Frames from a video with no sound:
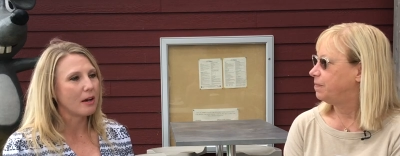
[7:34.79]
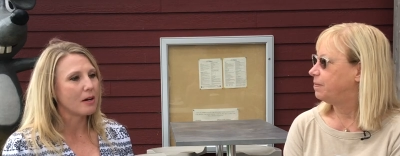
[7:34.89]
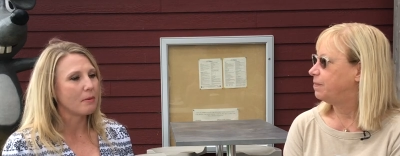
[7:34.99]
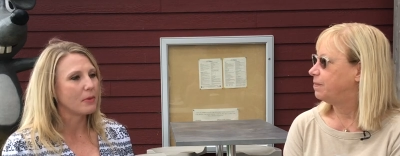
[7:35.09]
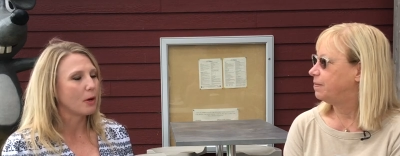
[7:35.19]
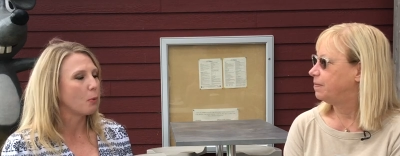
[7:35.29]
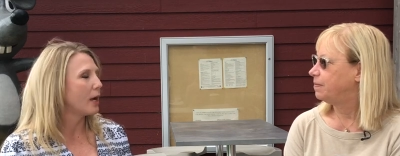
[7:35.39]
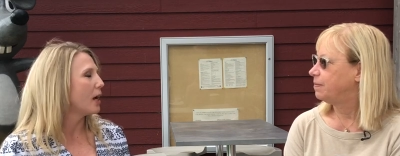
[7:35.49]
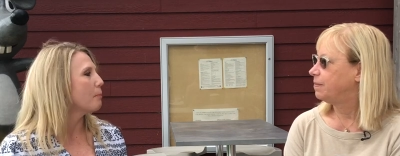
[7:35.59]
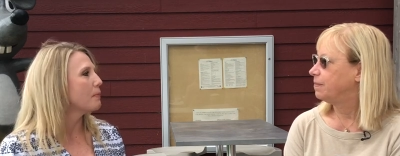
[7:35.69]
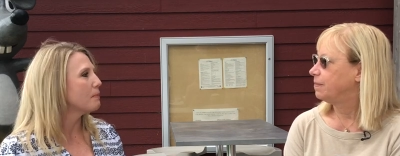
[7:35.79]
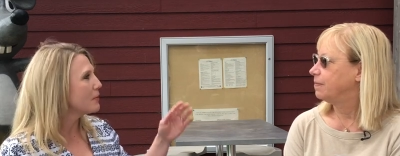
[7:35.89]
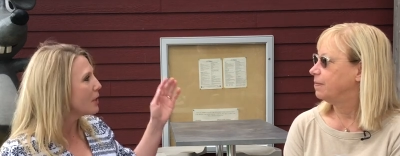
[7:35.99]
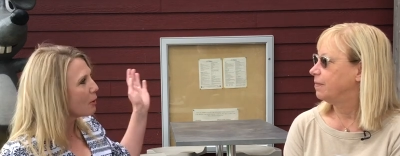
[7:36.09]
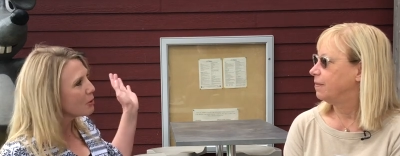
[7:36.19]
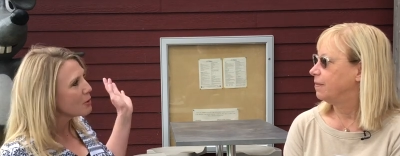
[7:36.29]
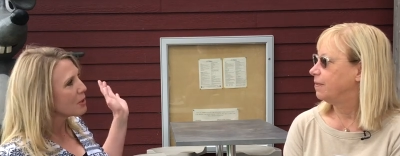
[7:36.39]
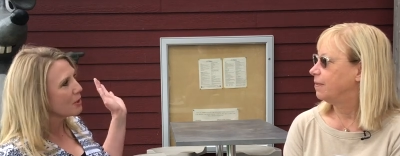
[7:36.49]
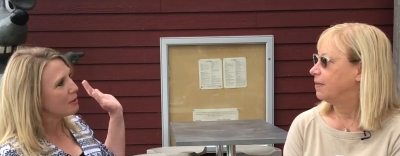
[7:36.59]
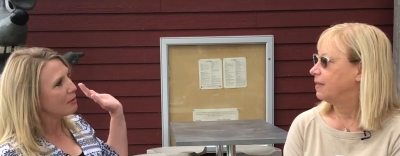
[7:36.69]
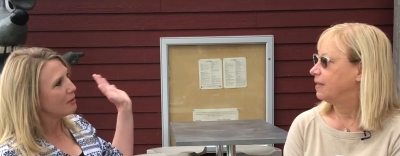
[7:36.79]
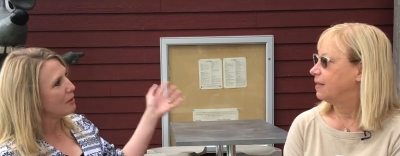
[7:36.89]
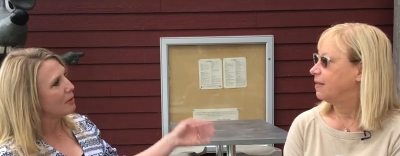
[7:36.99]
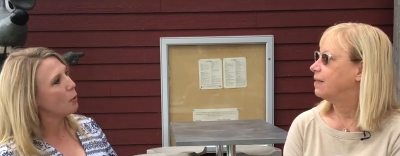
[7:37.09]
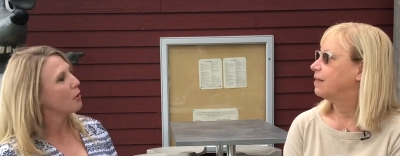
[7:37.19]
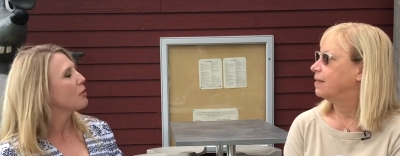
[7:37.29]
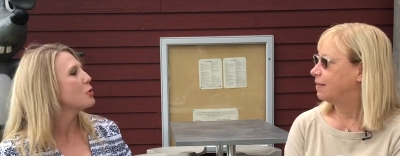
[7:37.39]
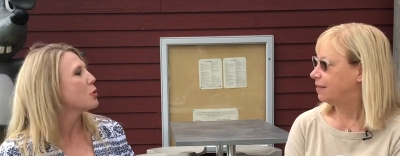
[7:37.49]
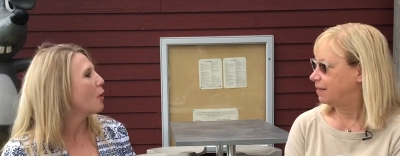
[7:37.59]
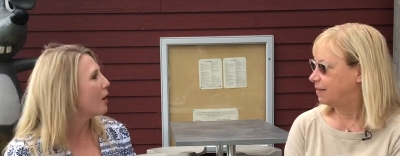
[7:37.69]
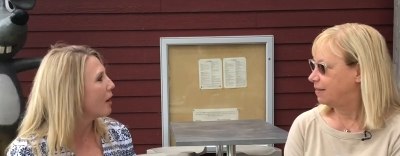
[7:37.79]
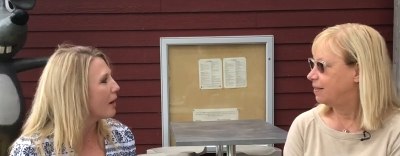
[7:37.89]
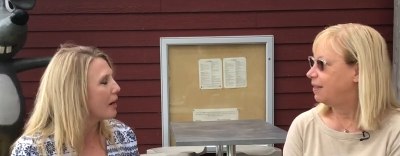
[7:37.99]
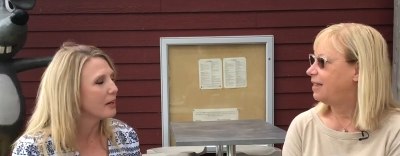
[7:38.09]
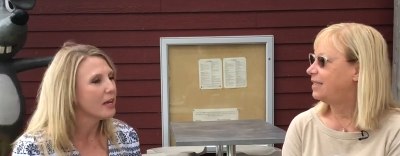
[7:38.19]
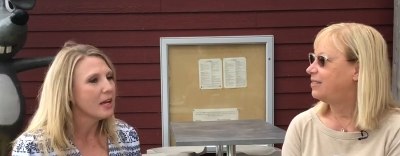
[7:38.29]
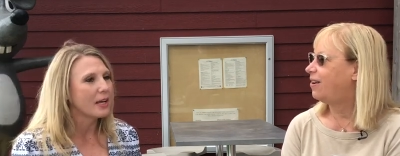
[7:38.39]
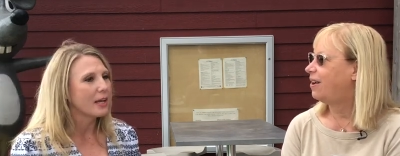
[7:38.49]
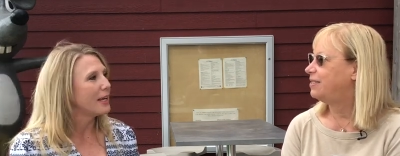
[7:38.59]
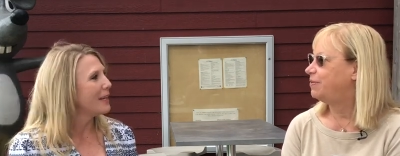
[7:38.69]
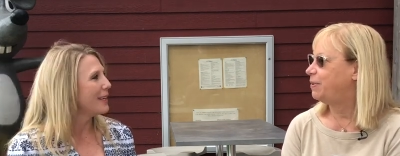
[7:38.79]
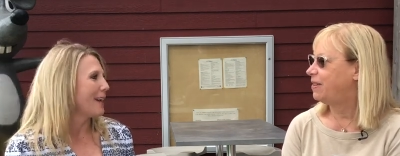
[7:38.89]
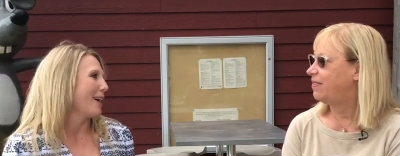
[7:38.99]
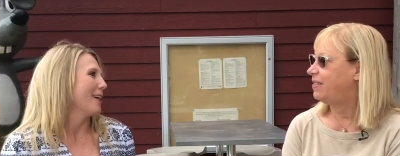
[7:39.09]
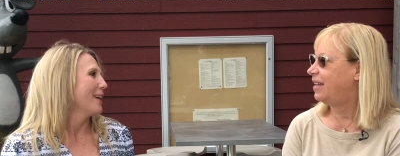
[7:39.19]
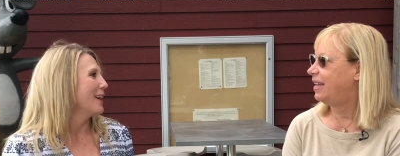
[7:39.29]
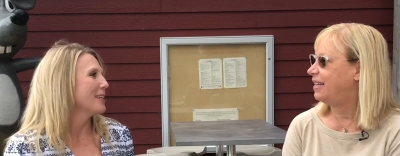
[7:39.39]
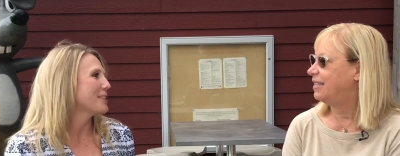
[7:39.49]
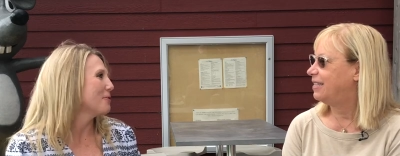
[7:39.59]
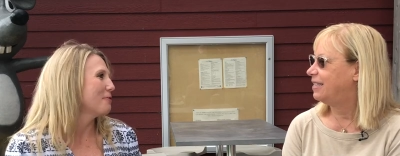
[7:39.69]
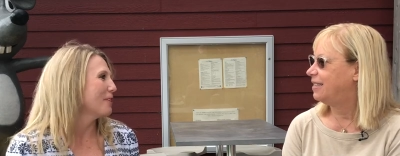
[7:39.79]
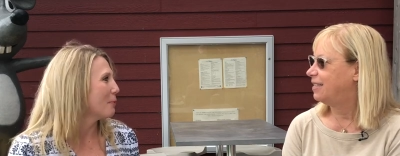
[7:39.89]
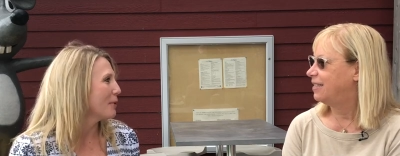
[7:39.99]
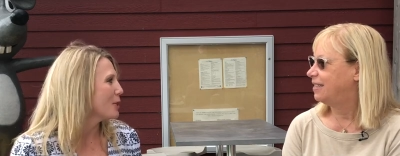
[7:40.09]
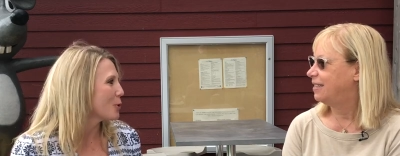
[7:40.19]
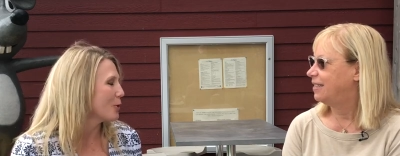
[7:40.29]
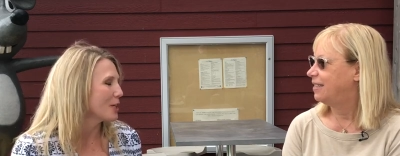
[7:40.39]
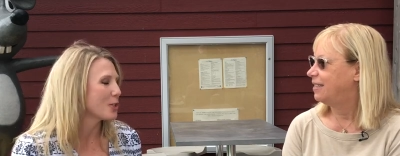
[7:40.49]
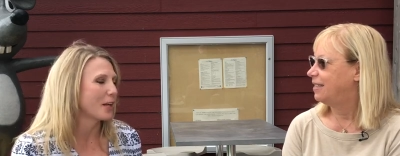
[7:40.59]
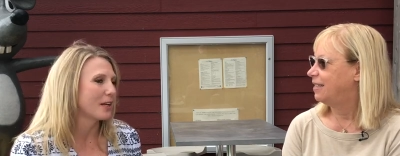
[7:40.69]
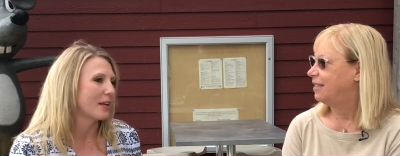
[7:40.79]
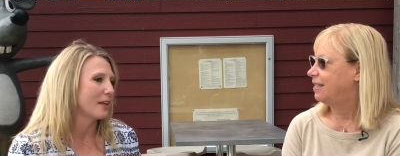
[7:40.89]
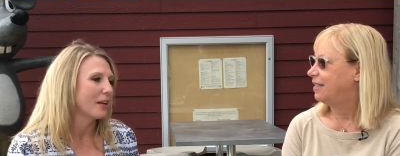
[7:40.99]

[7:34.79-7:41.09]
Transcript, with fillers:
Speaker 1: um, their way up you know to northern door and that's awesome i yeah, love that it's a family tradition and